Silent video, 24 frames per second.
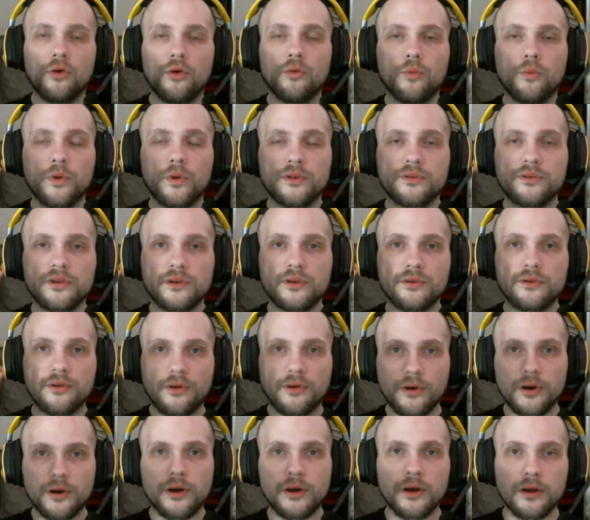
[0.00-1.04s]
which in
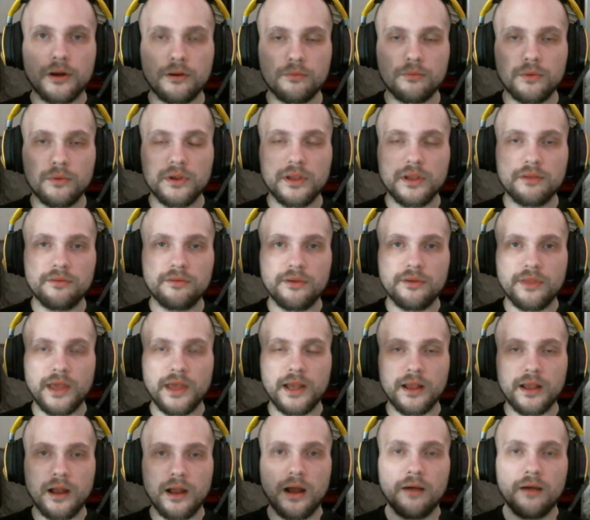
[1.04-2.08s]
turn will give you
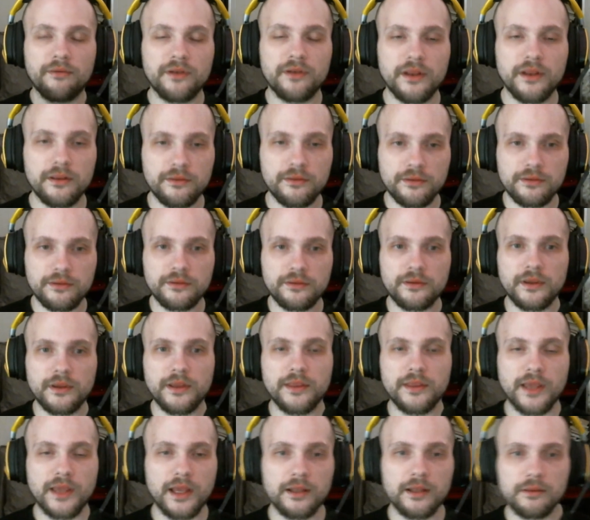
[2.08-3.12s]
that confidence
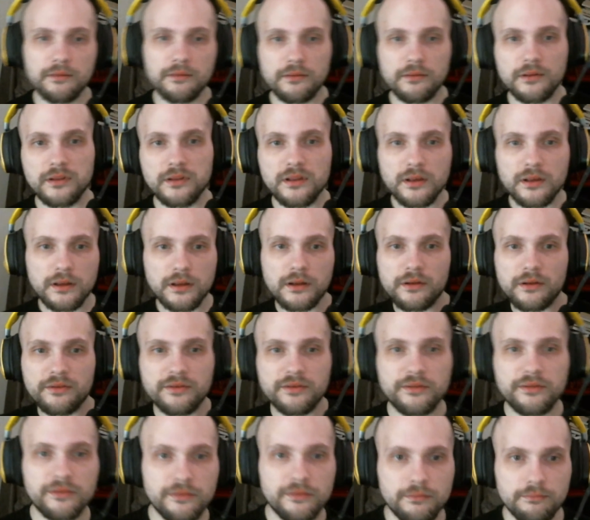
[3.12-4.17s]
and that little
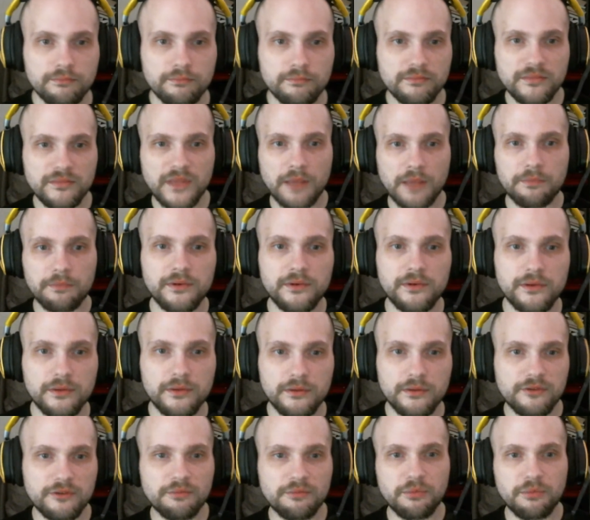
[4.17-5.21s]

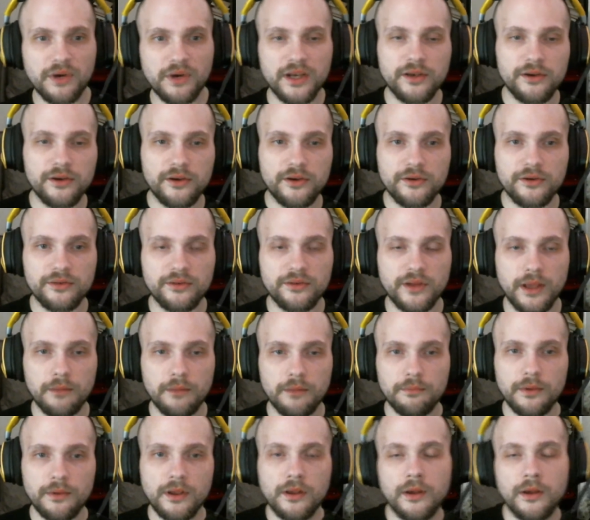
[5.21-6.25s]
spring to your step
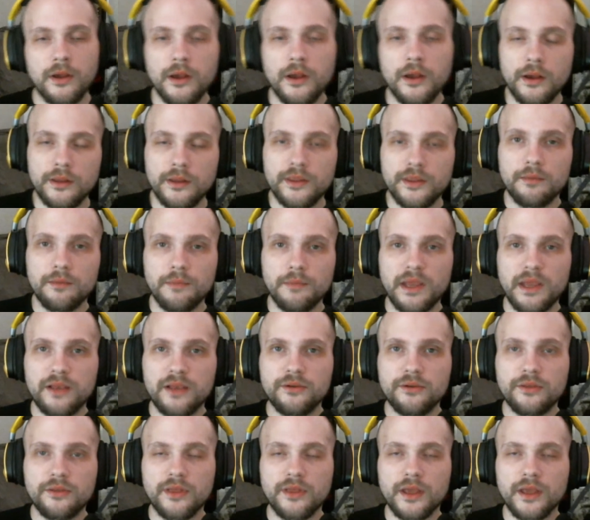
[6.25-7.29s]
that makes
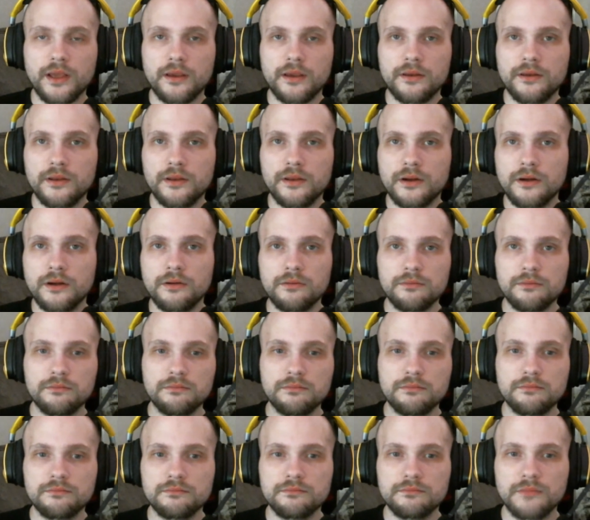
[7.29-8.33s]
you think,
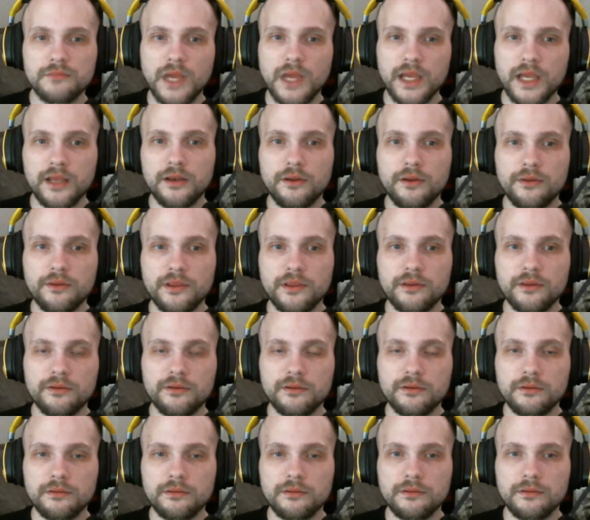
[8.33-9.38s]
I can do this.
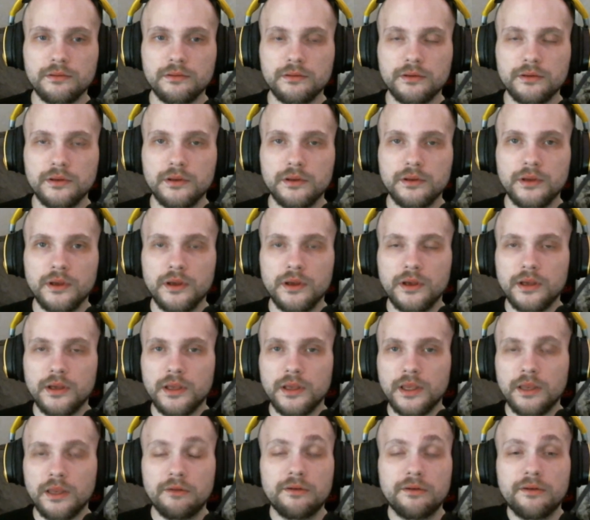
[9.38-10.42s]

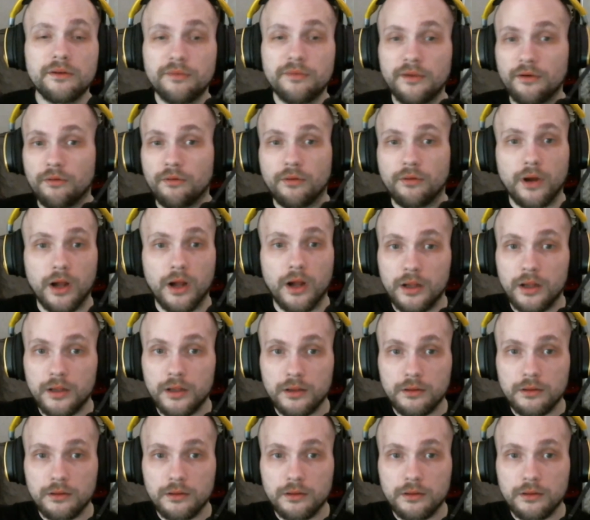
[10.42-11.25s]
Even if you're wrong,